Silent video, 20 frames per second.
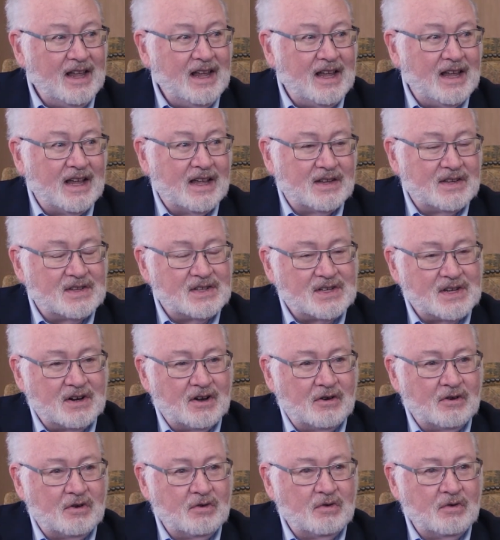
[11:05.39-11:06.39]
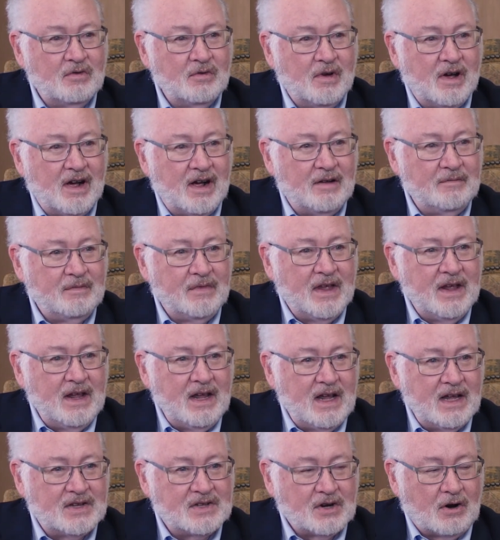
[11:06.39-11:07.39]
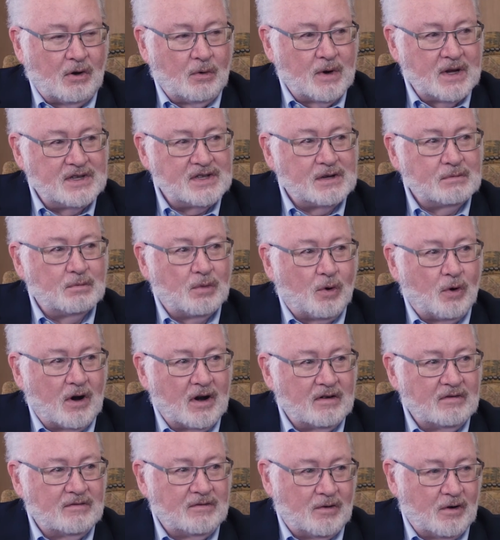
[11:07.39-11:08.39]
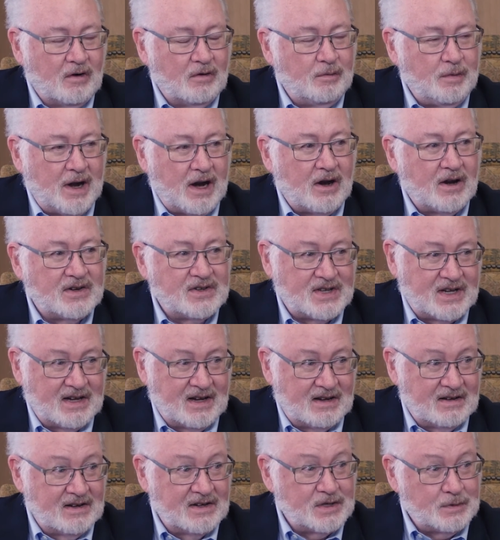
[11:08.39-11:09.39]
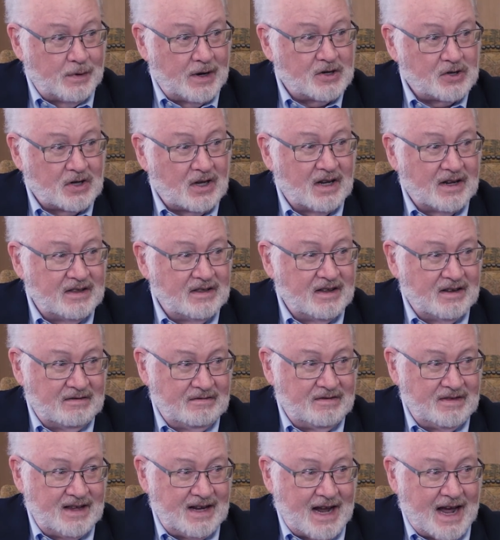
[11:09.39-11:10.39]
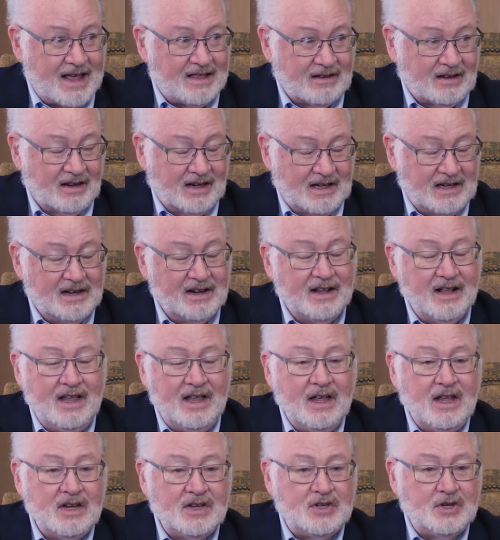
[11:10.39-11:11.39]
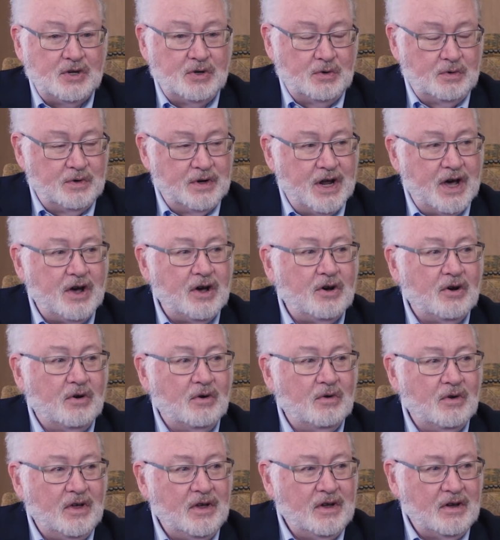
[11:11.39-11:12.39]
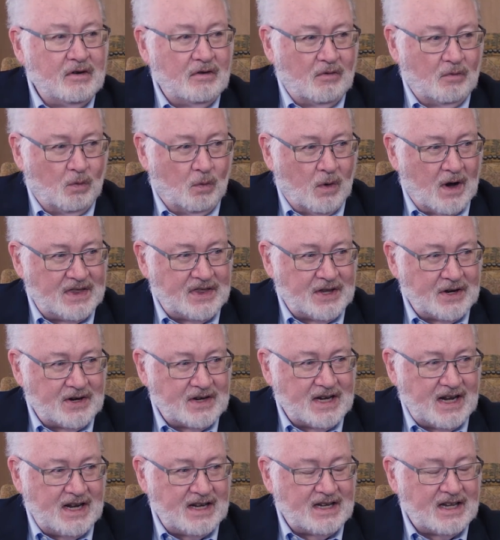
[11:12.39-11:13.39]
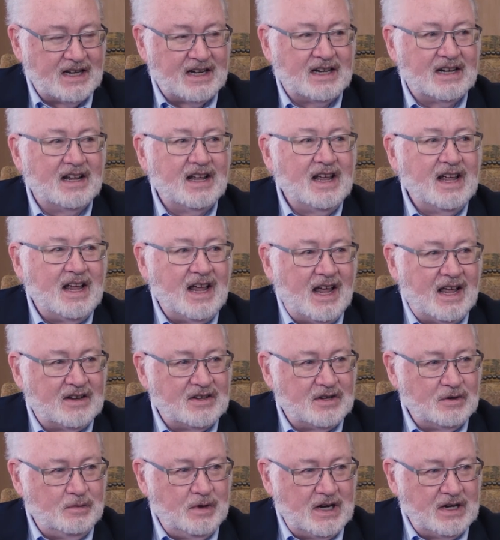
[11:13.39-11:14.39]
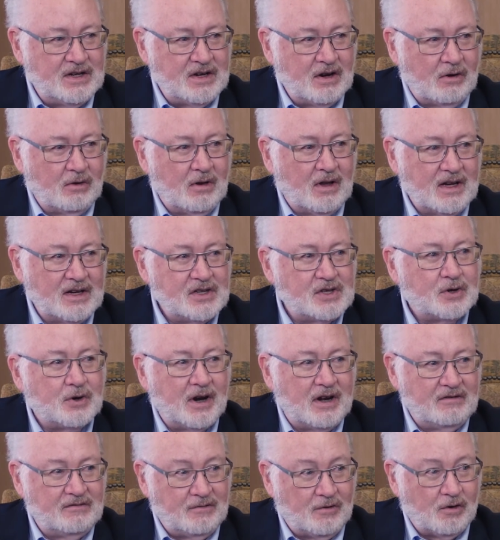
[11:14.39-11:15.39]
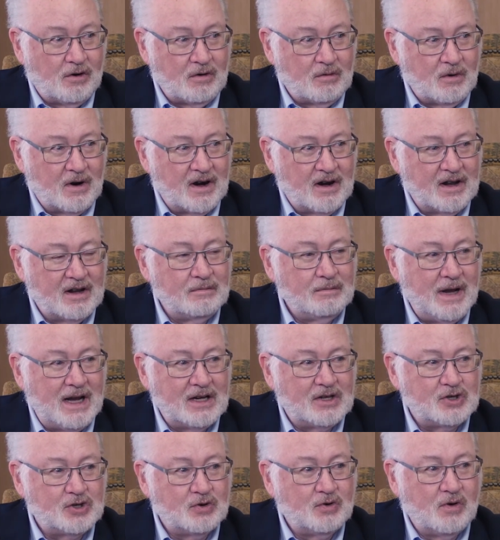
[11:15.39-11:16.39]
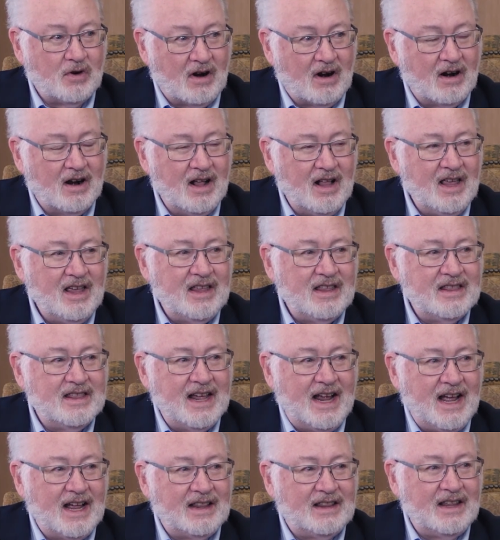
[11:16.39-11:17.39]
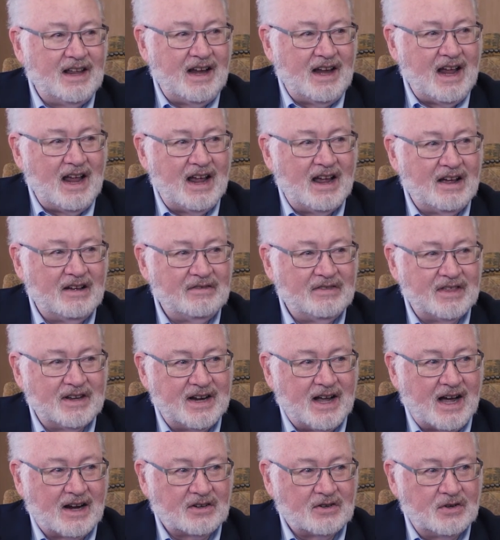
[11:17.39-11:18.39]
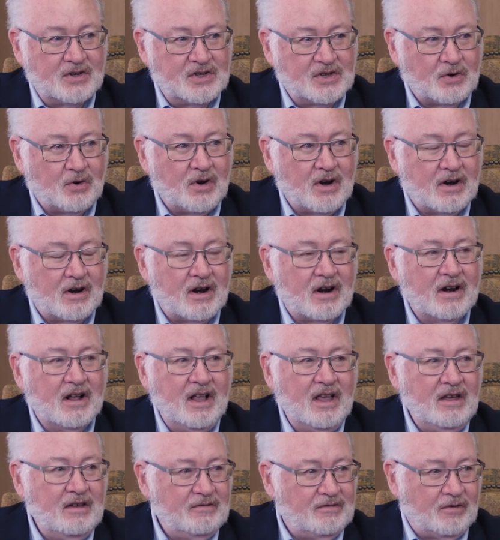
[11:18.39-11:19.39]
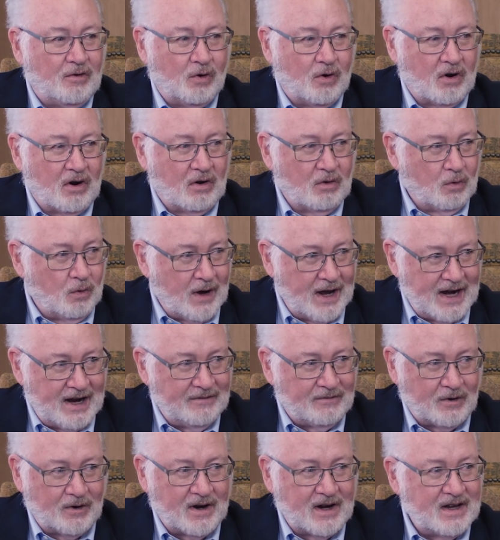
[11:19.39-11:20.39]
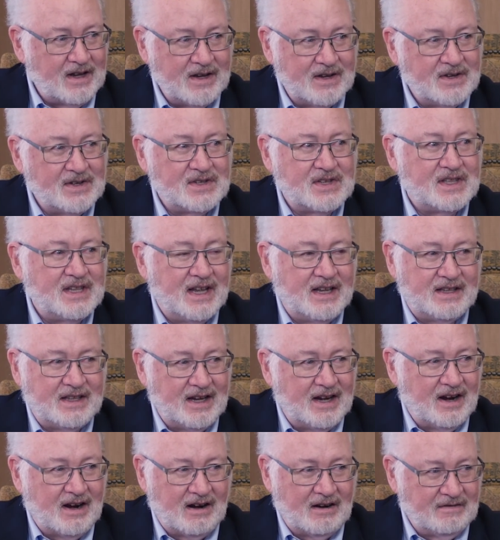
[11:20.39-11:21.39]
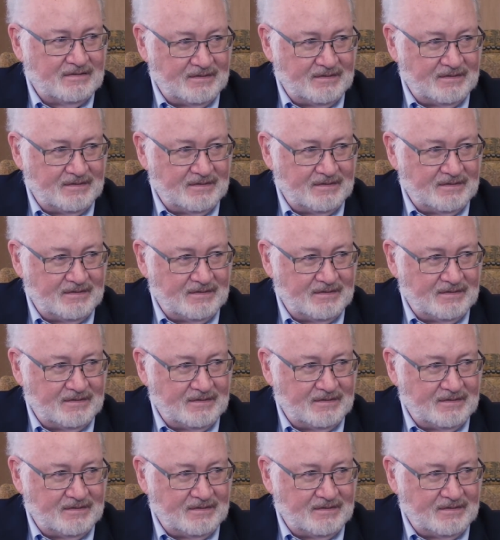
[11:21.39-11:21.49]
And so um, it's always important for parents and especially the, the athlete to know what they're taking and to be totally straightforward and make sure that they have the doctor's order for whatever it is that they're